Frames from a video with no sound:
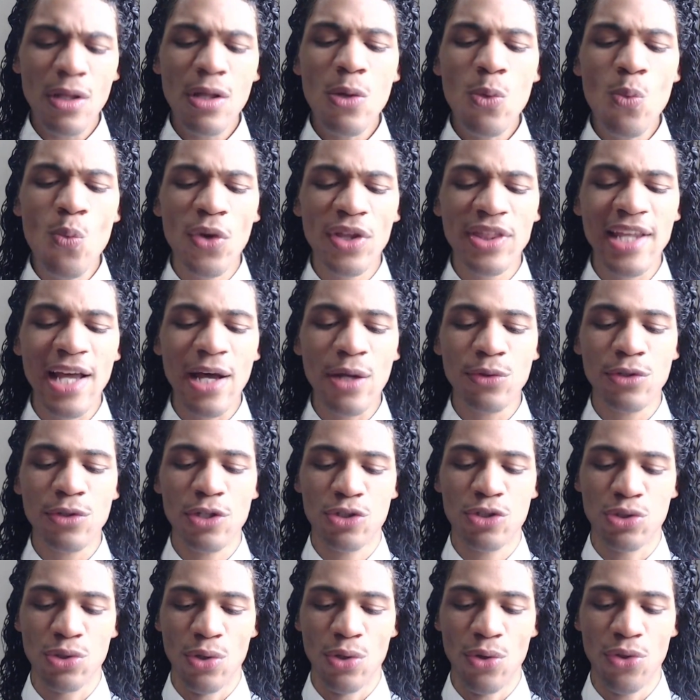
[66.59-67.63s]
Without the
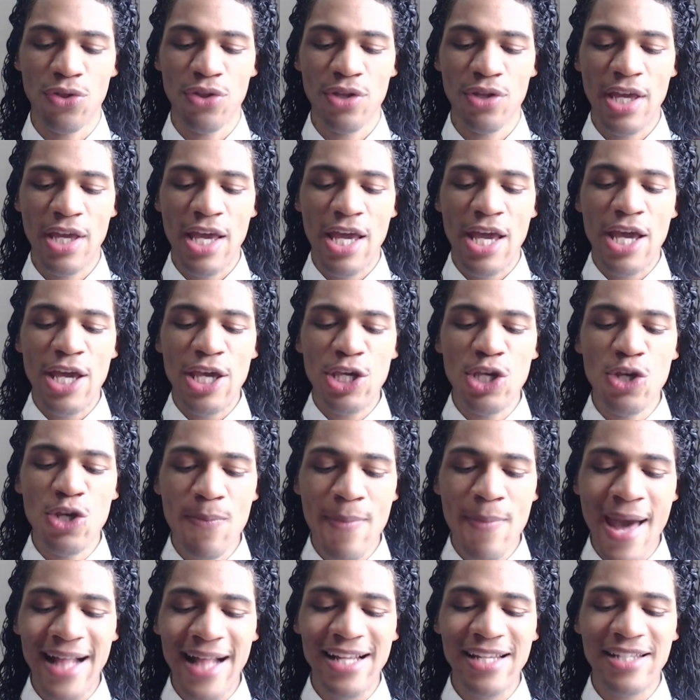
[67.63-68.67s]
truth,
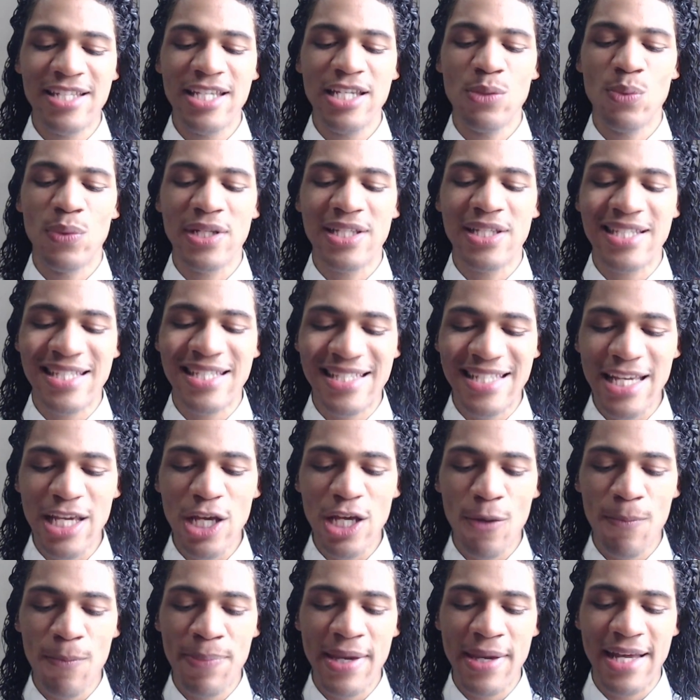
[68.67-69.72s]
humanity would
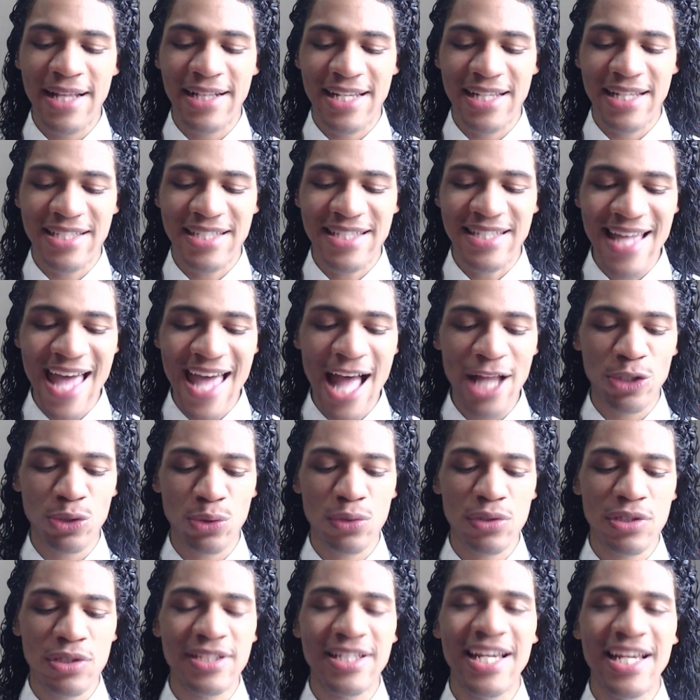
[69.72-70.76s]
still be in its natural
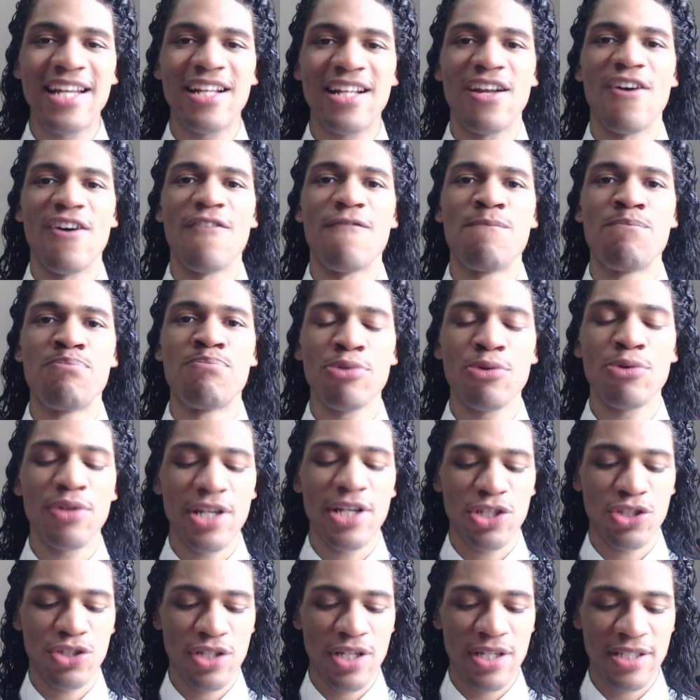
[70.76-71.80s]
state of
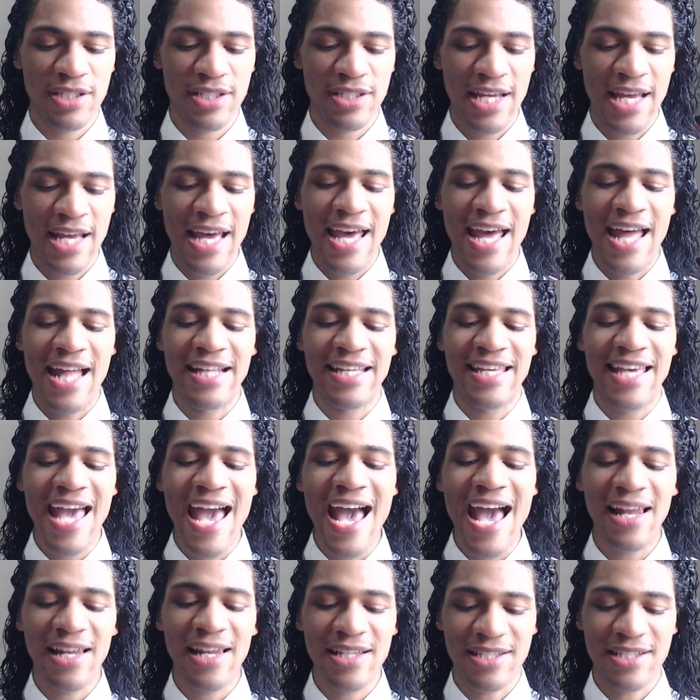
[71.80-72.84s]
brutishness and
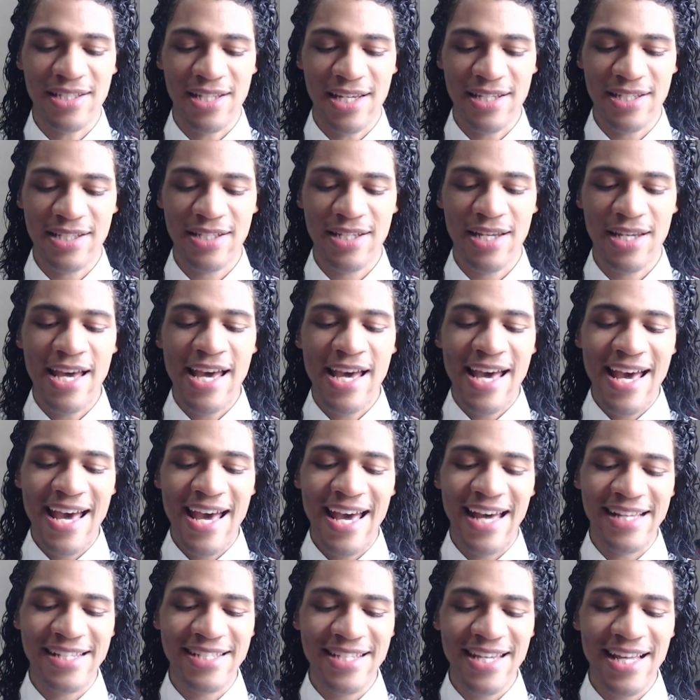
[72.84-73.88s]
callousness,
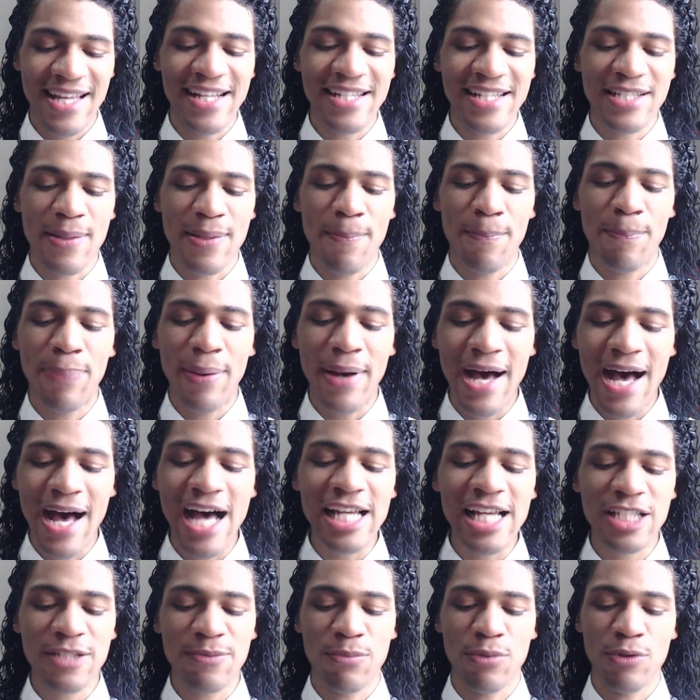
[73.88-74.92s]
as it is
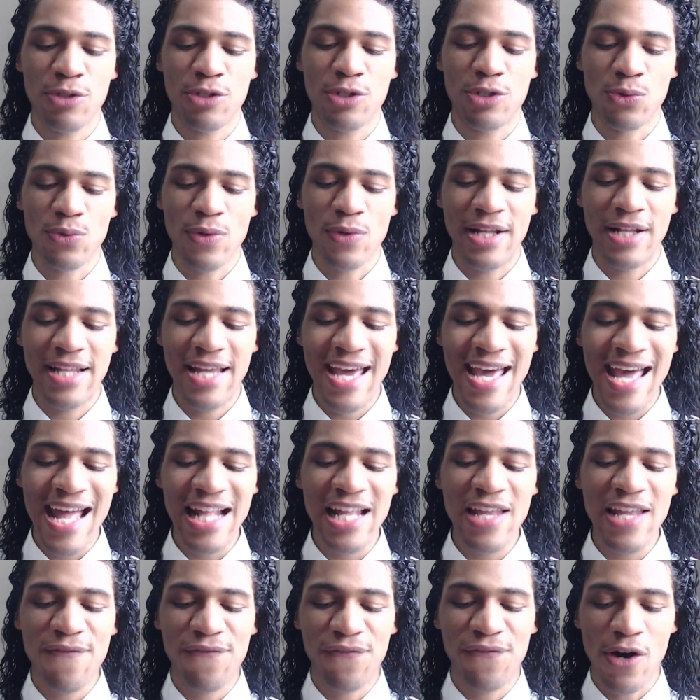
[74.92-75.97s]
impossible to run
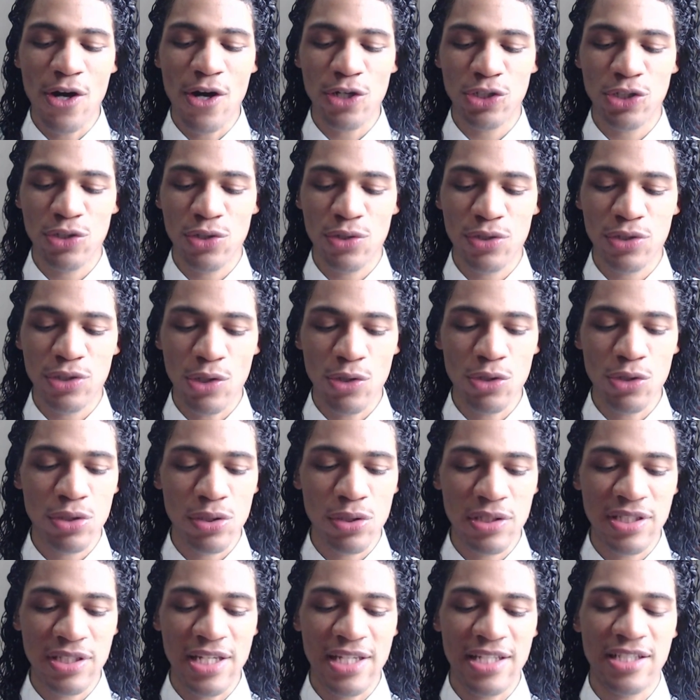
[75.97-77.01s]
any functional social
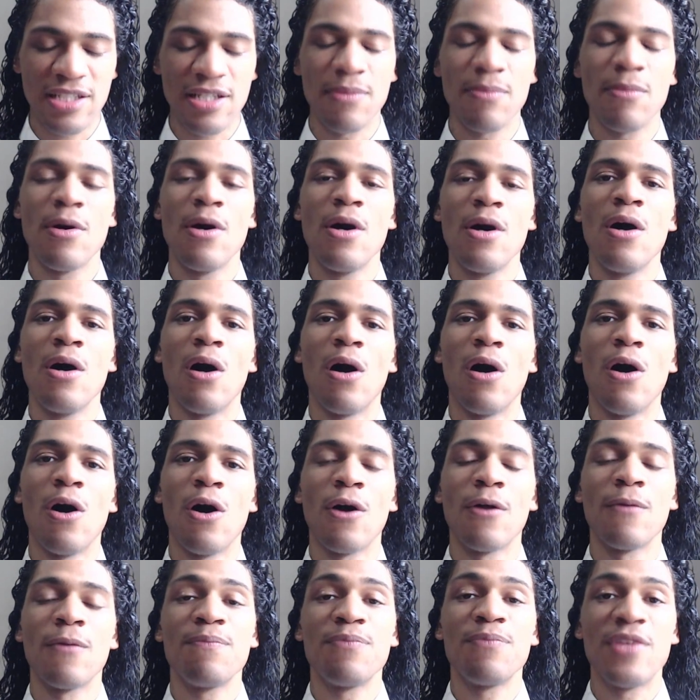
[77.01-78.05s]
system
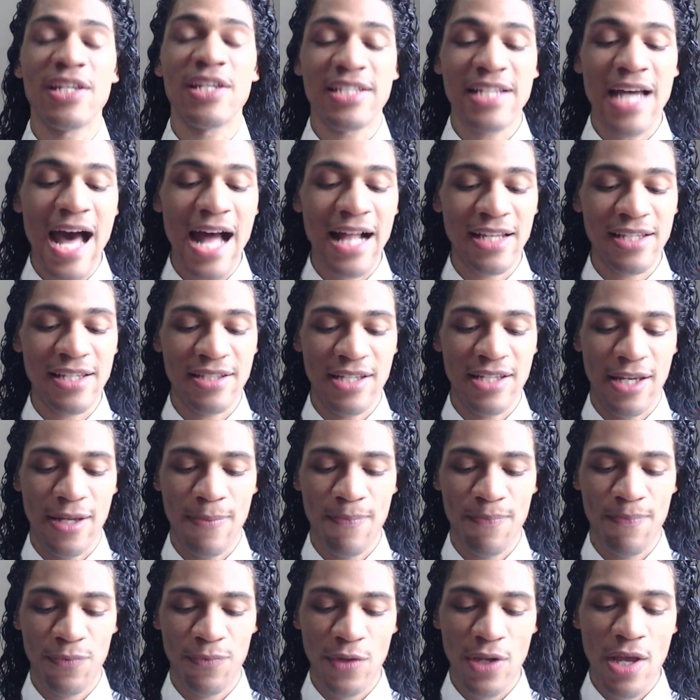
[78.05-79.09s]
on dishonesty.
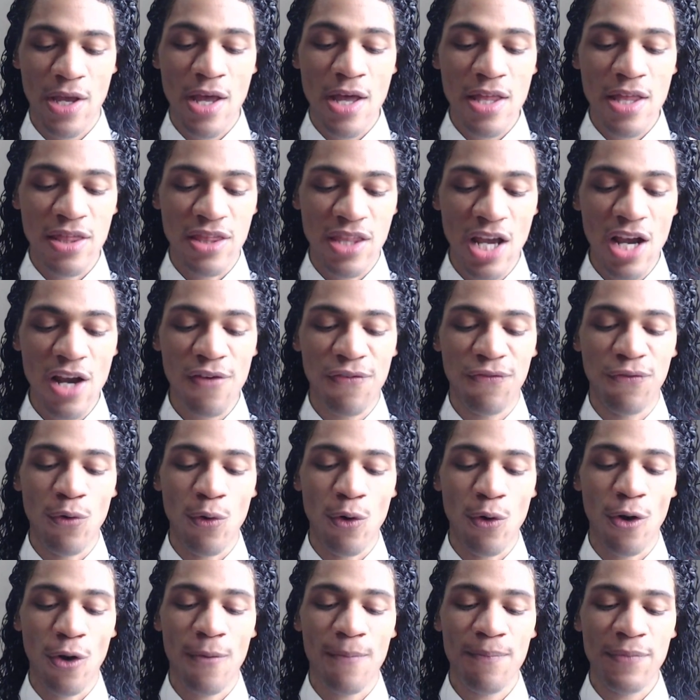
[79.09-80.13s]

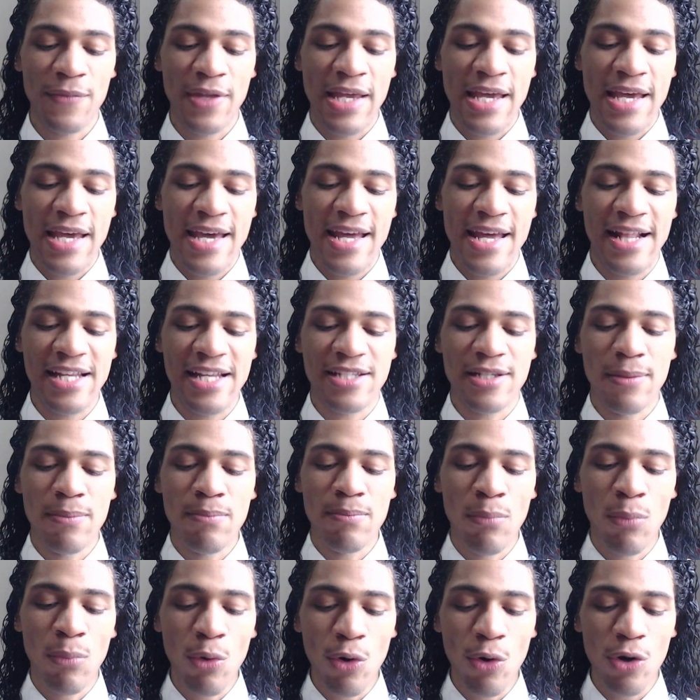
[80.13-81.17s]
Therefore, it is a
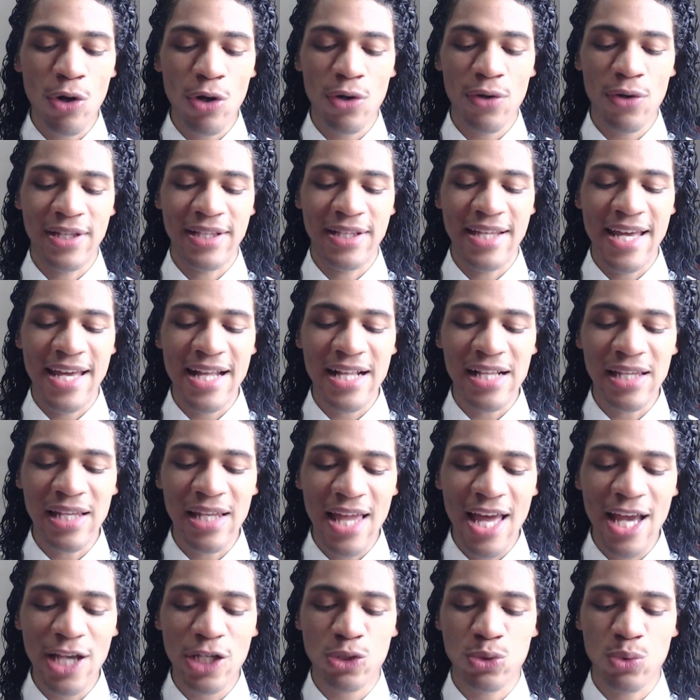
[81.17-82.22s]
moral and
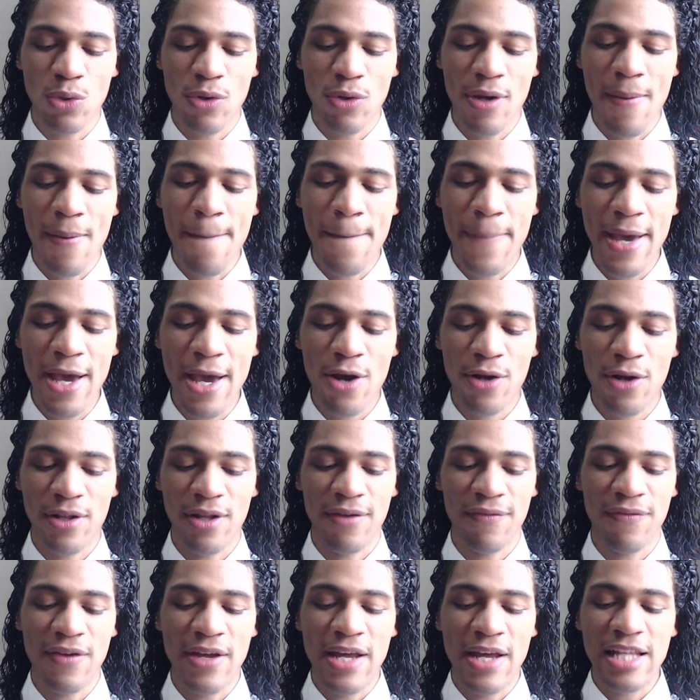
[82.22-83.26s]
intellectual
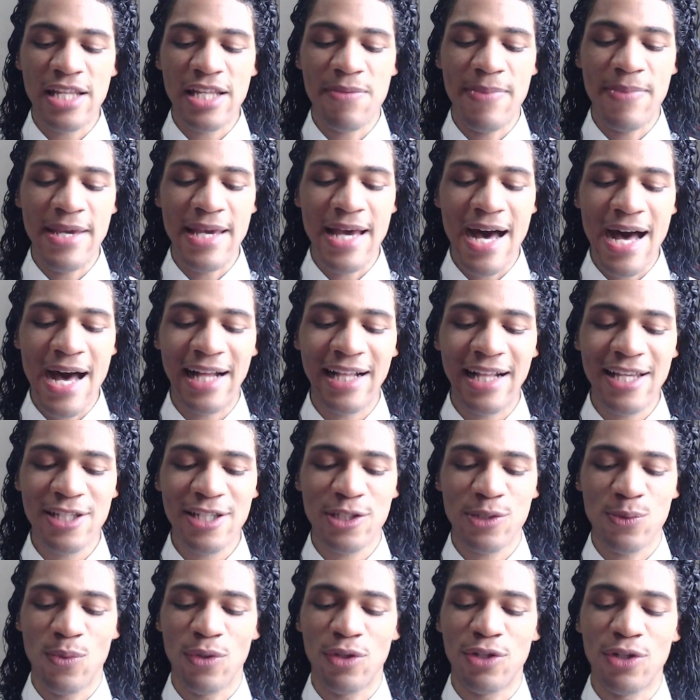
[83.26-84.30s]
imperative to be honest
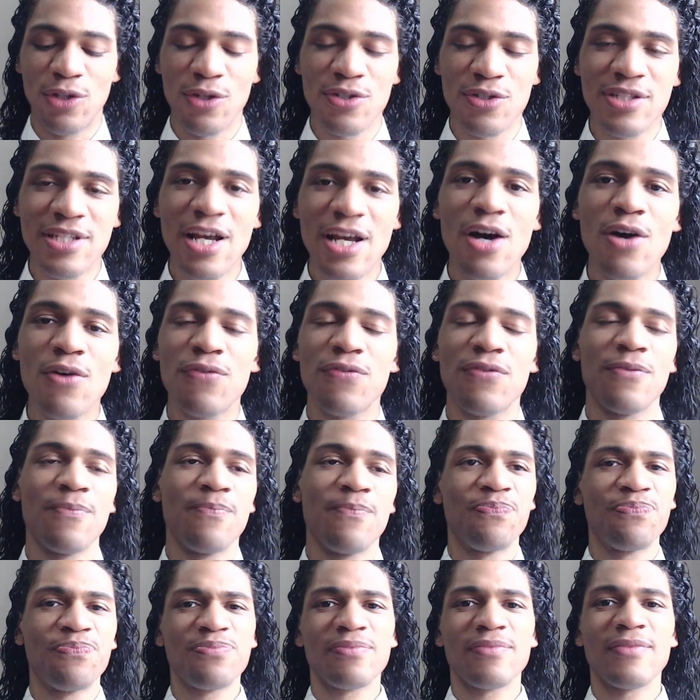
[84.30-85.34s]
with yourself
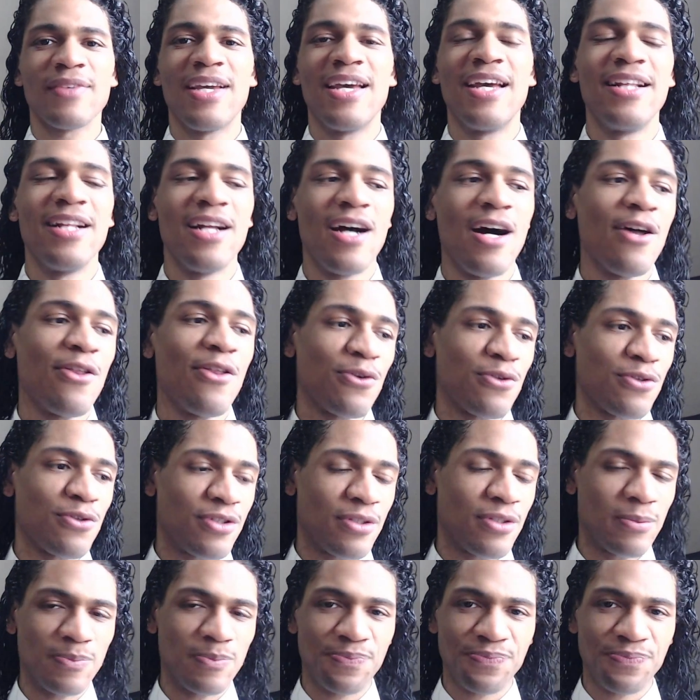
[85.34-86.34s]
and others.